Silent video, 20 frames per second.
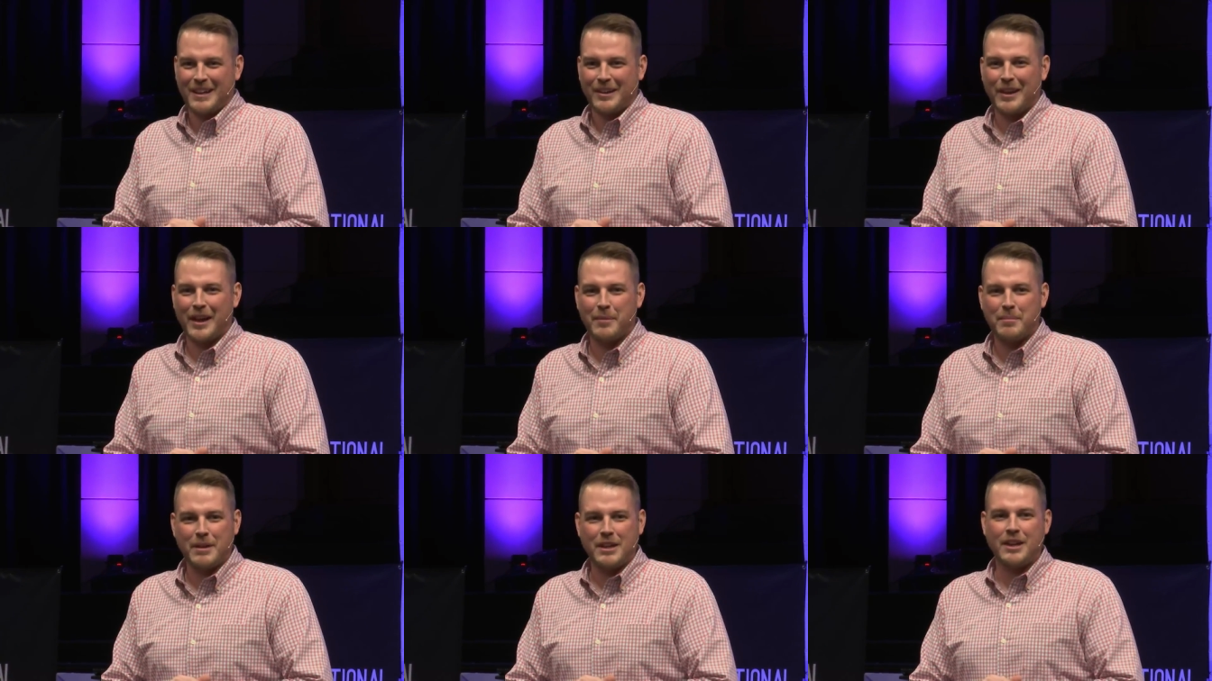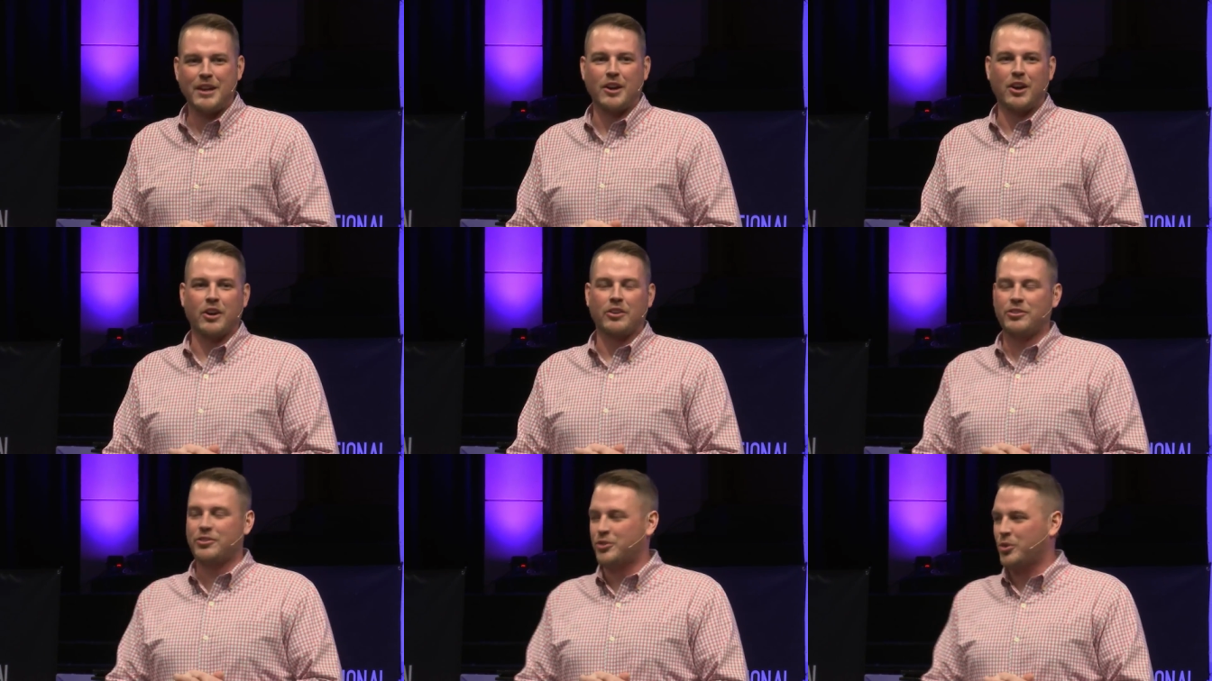let me
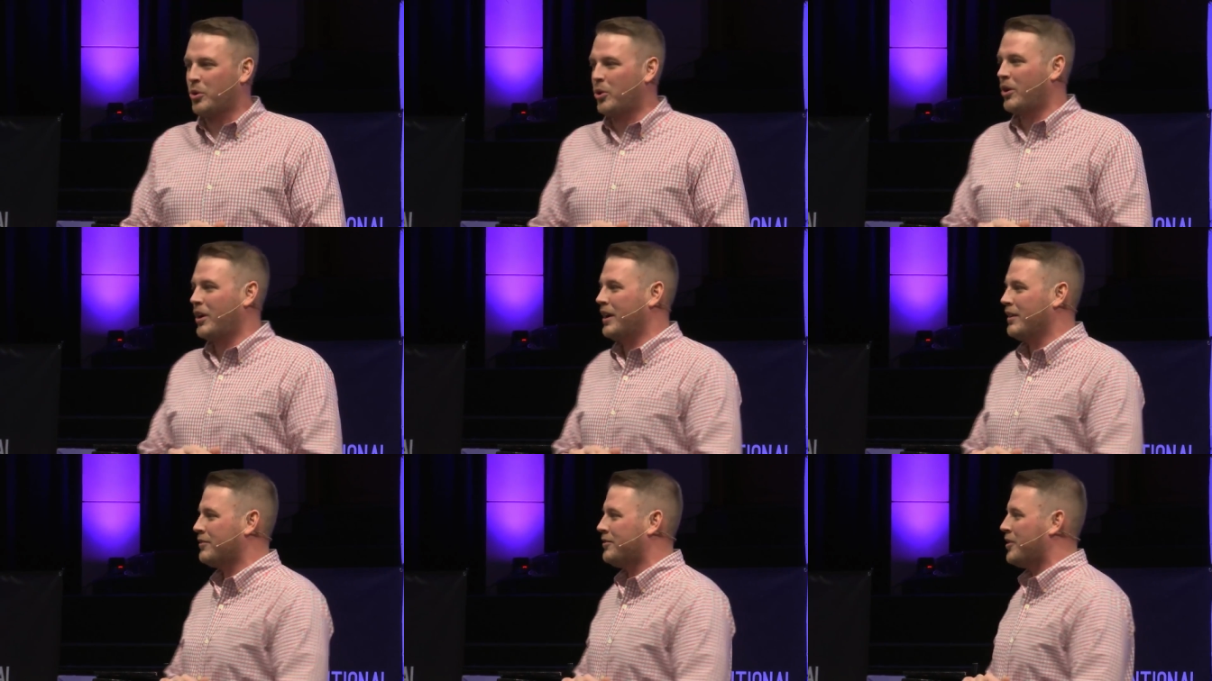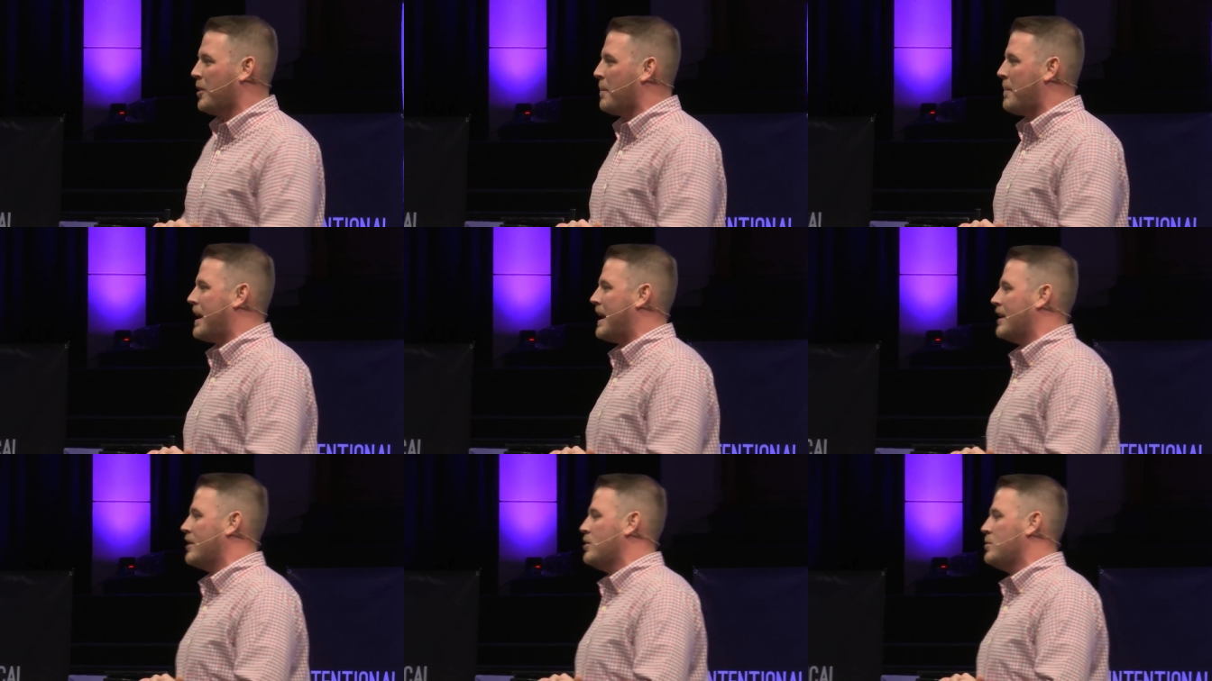hear a story of
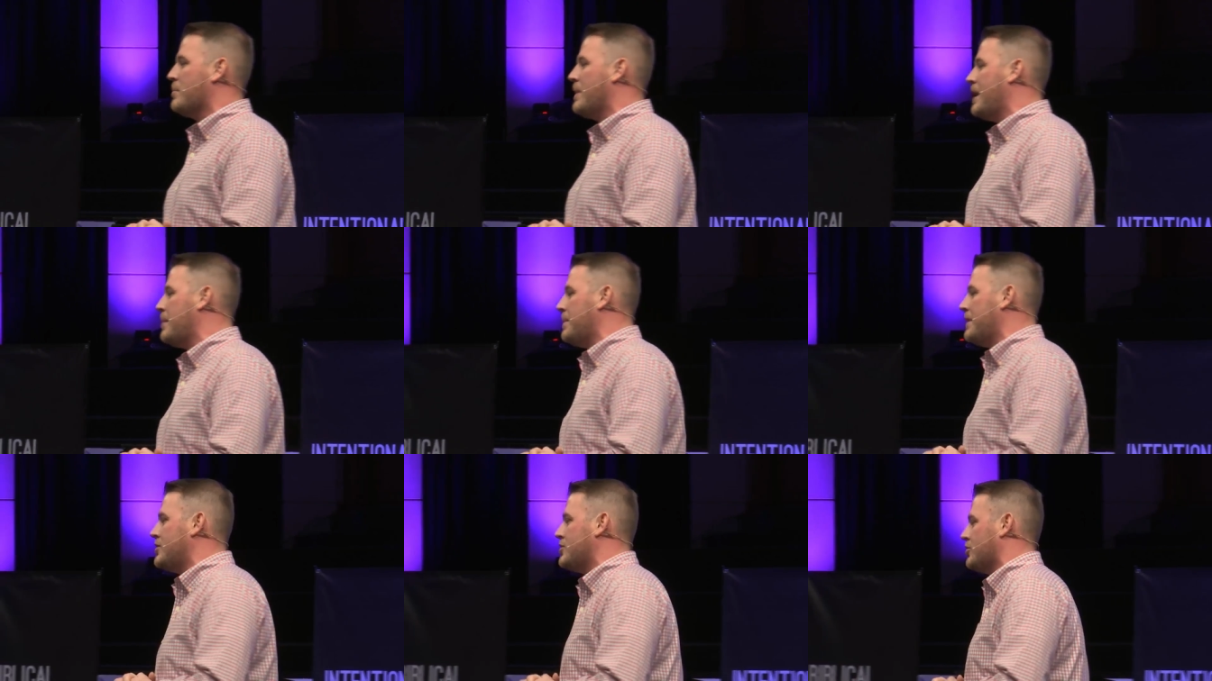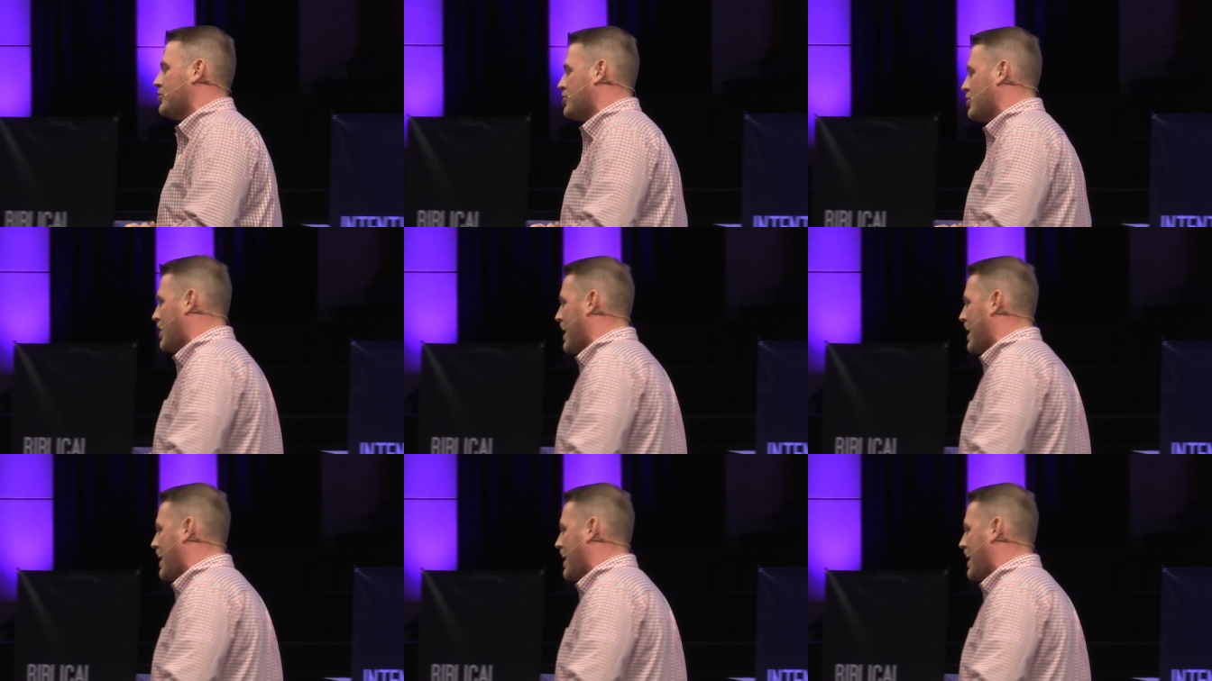somebody who may be just